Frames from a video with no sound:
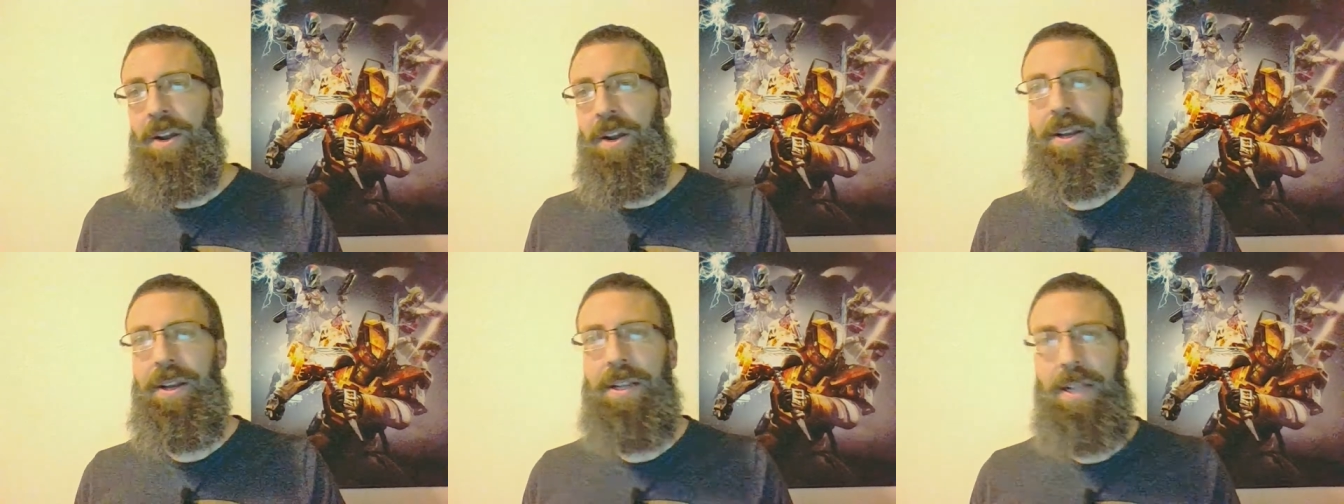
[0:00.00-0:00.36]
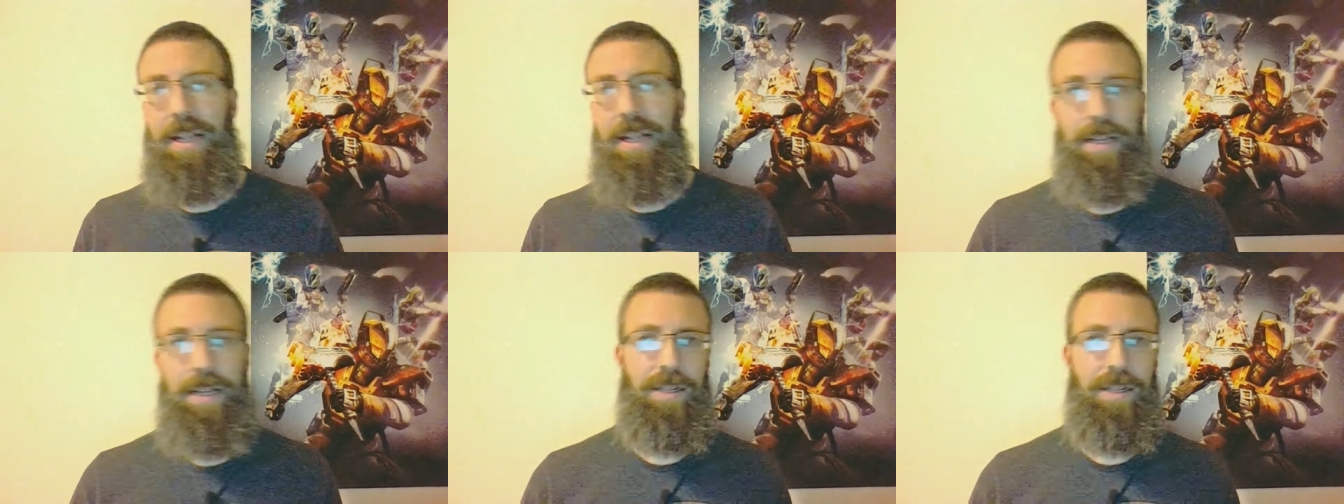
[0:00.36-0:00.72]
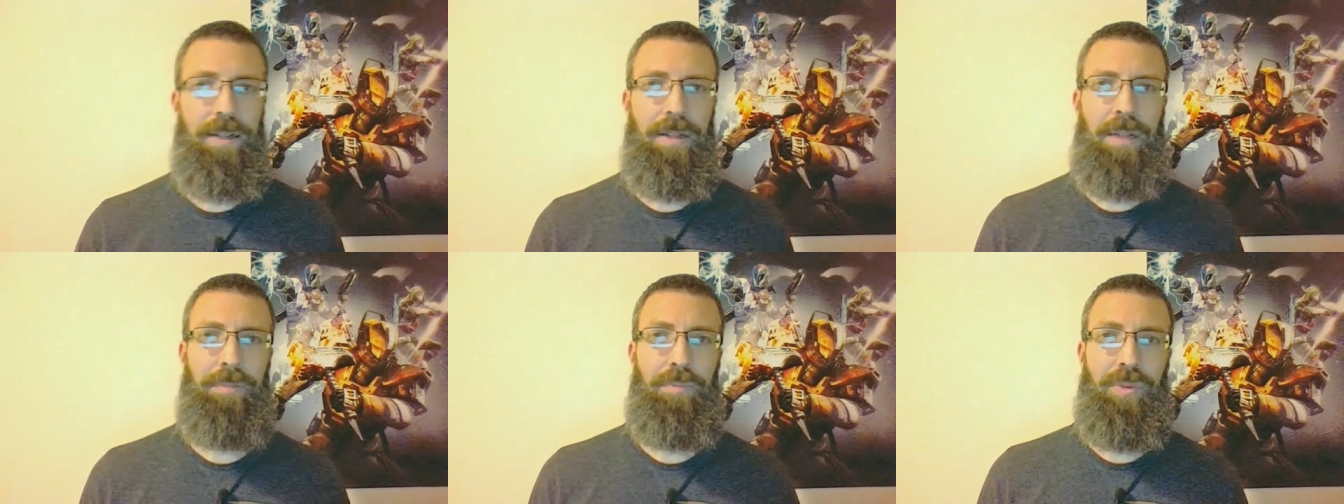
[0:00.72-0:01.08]
All right,
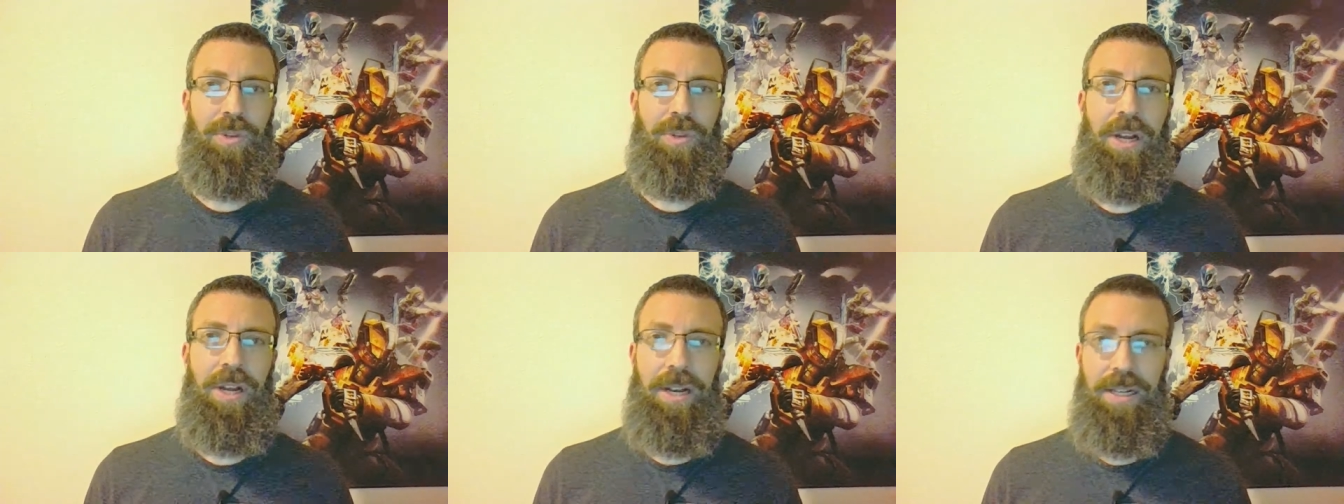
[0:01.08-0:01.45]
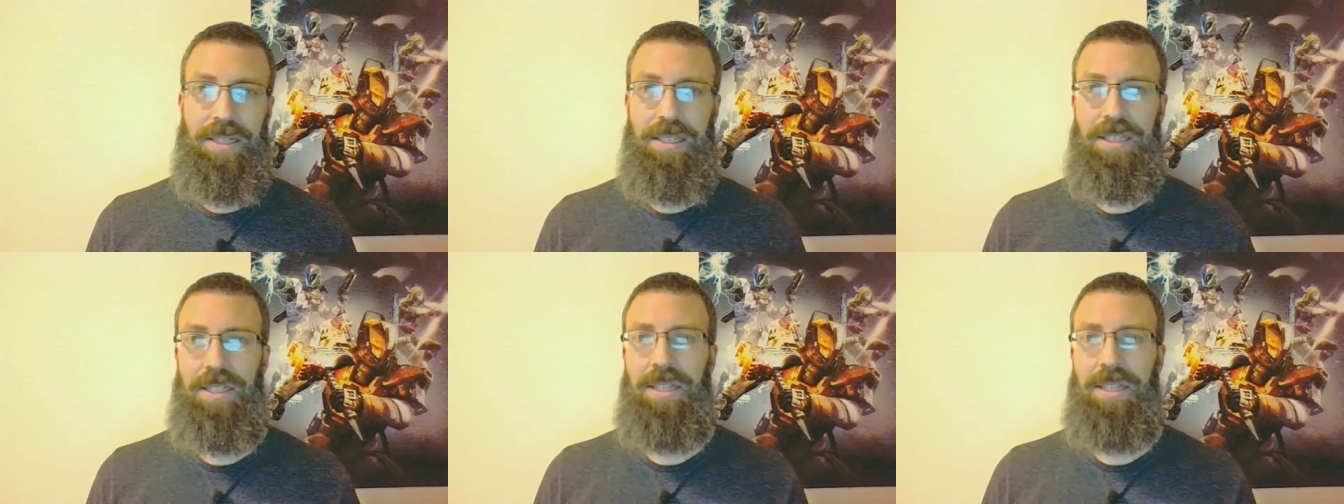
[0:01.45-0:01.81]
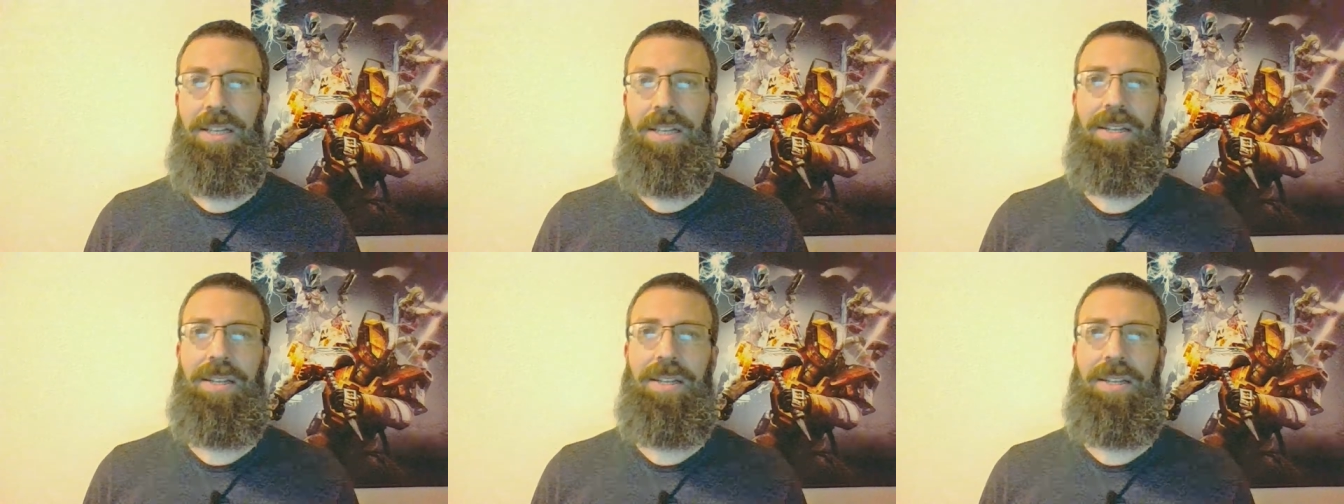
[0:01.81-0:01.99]
plot.